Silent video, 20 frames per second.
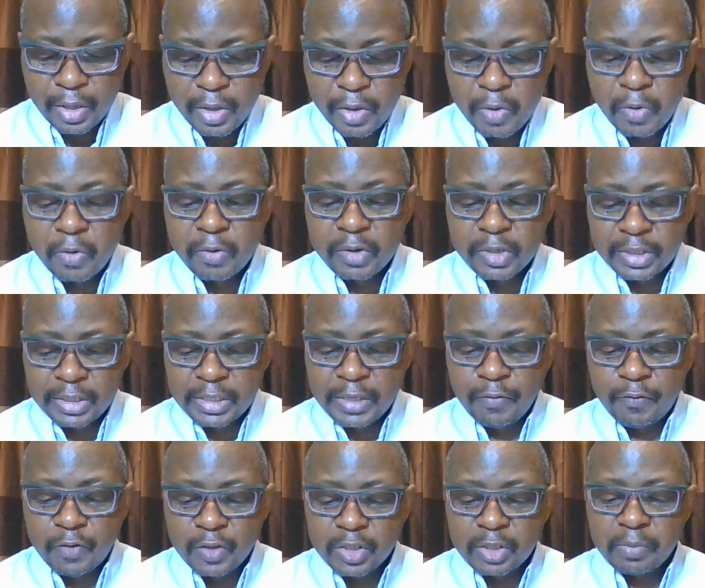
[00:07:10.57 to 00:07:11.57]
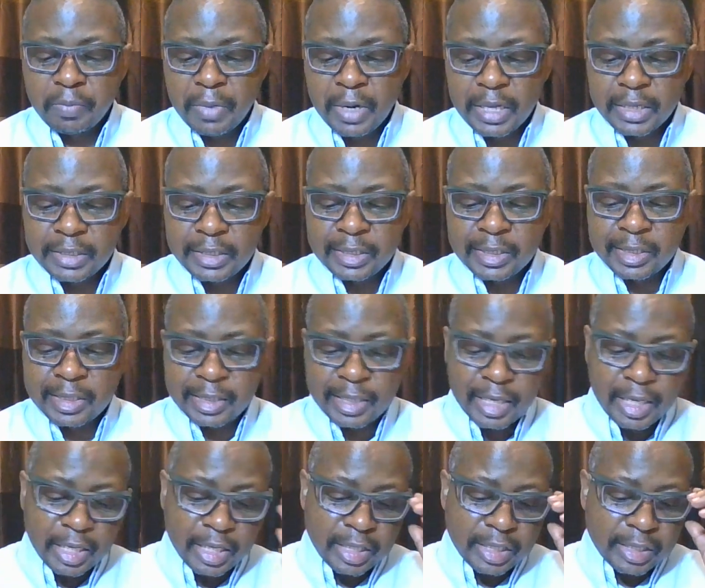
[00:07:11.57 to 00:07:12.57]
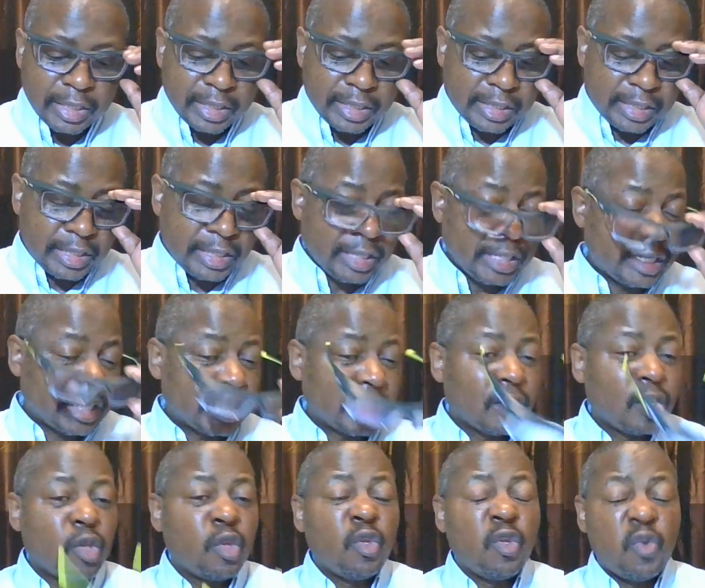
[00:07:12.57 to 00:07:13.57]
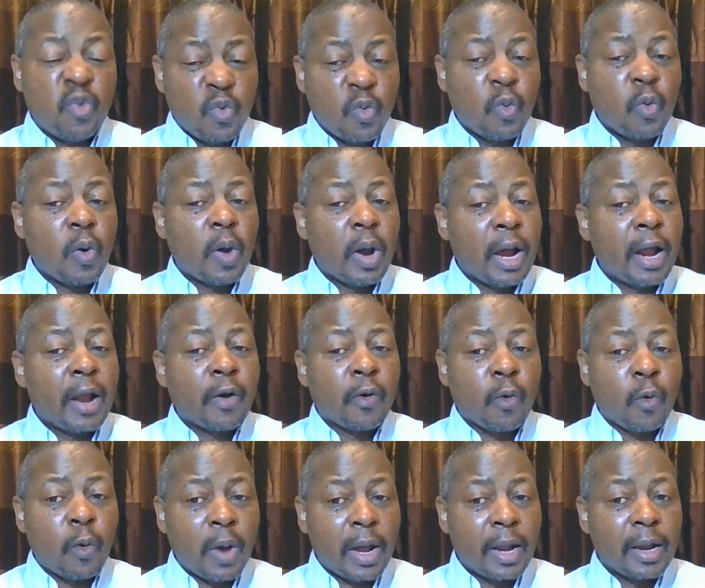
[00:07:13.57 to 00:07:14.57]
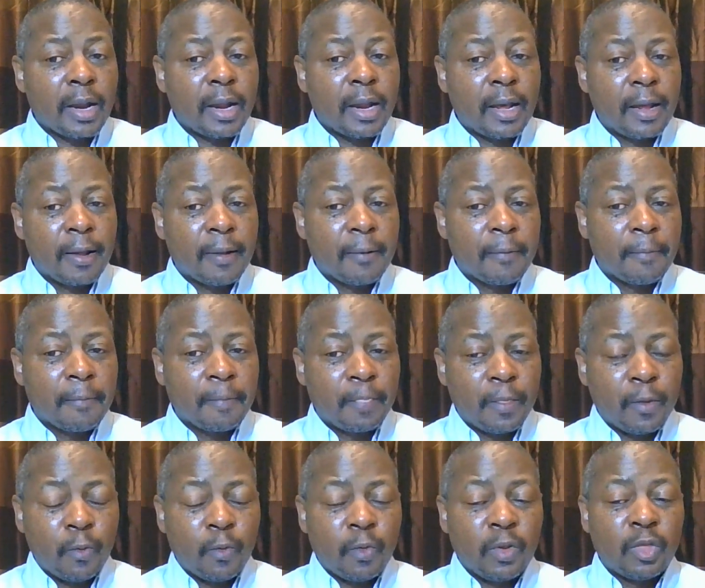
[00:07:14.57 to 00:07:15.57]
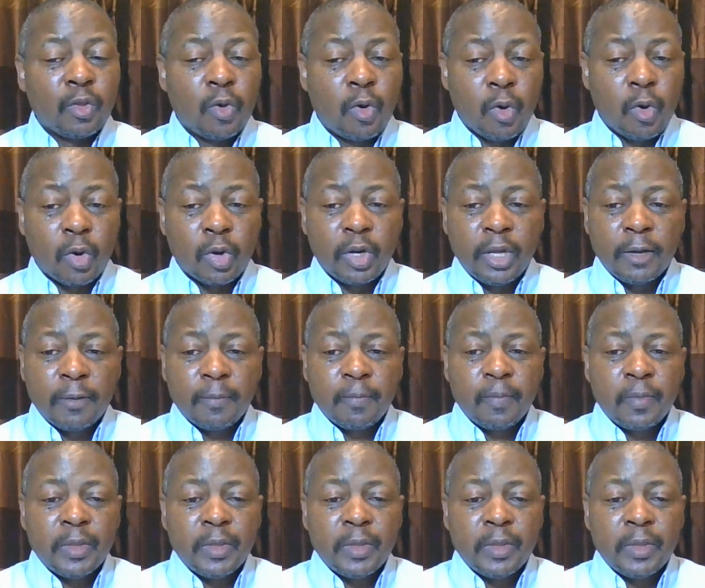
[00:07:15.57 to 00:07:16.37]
you'll receive his blessings, since you are one with God.